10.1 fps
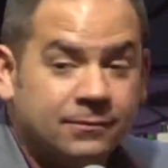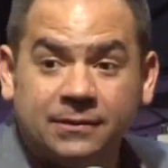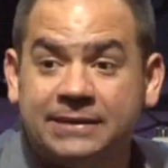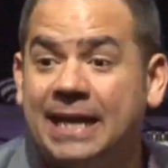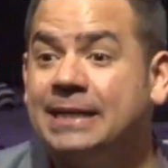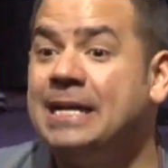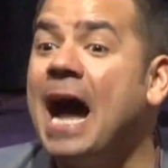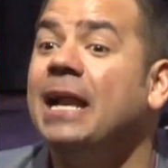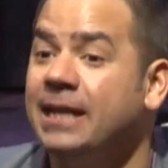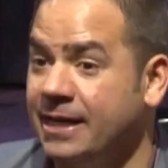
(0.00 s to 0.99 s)
that
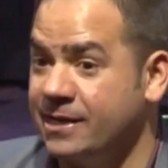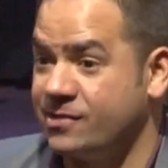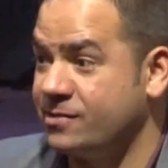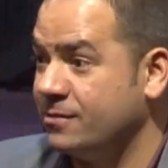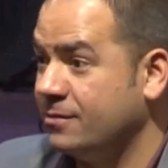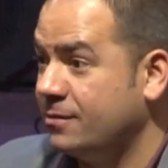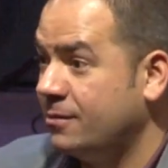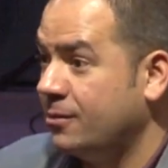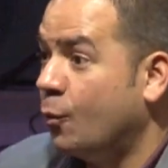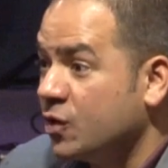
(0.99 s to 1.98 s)
godliness
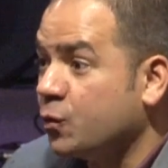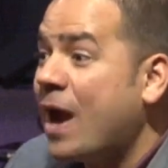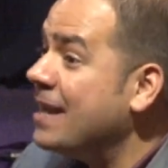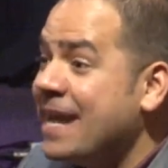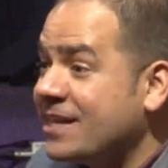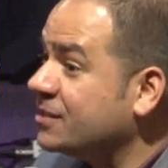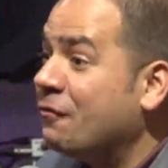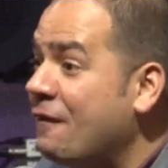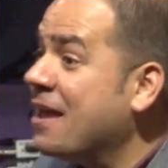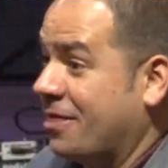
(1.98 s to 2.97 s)
was right next to
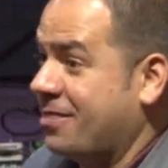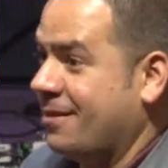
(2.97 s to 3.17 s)
faith,